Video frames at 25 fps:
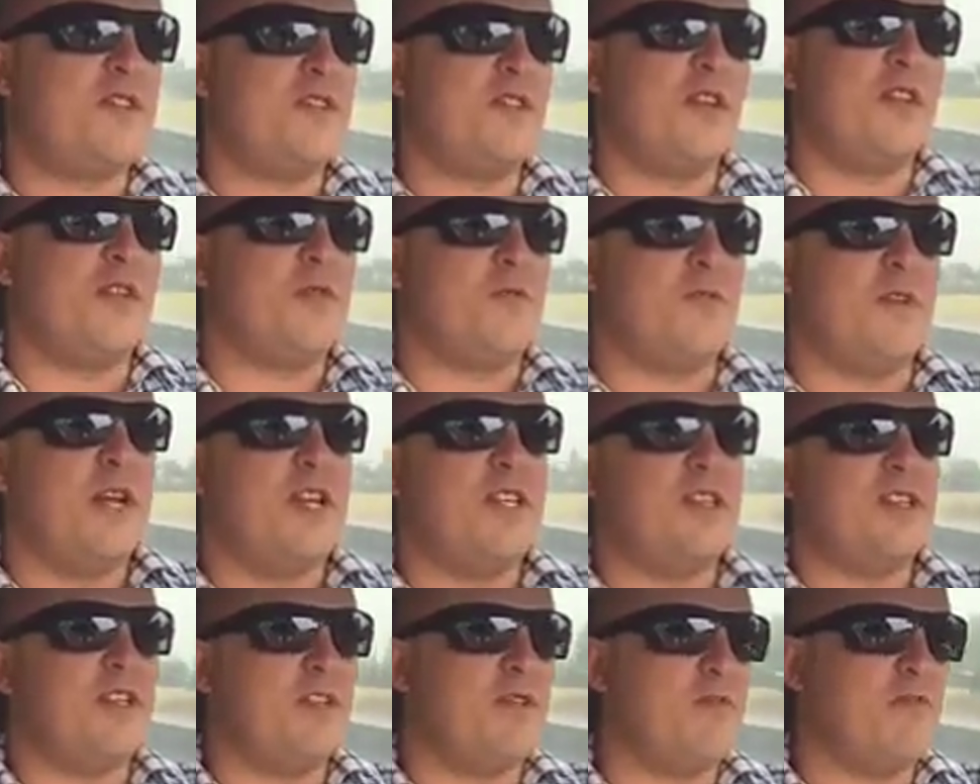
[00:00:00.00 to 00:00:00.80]
not the
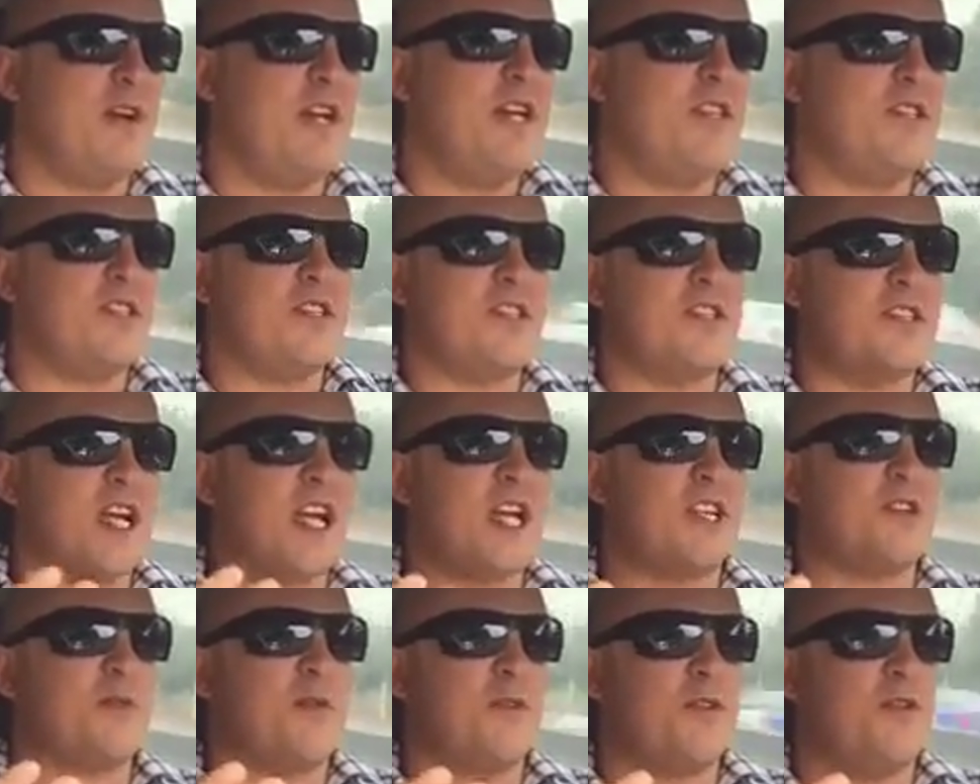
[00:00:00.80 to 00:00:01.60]
reason. The reason
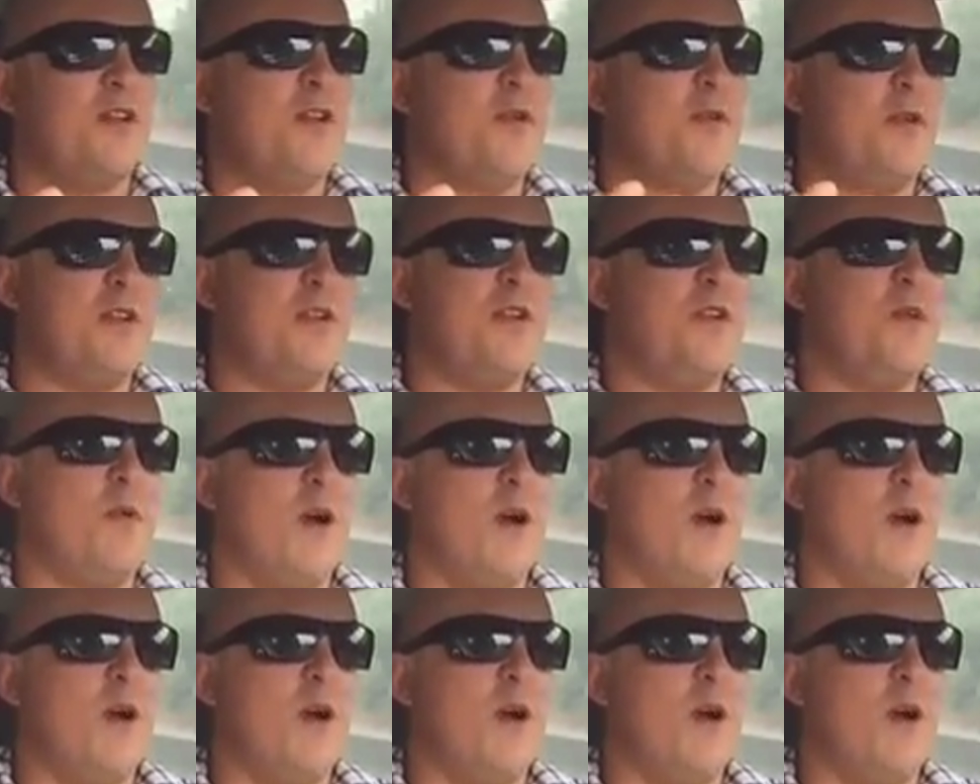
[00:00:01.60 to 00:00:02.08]
starts with you and you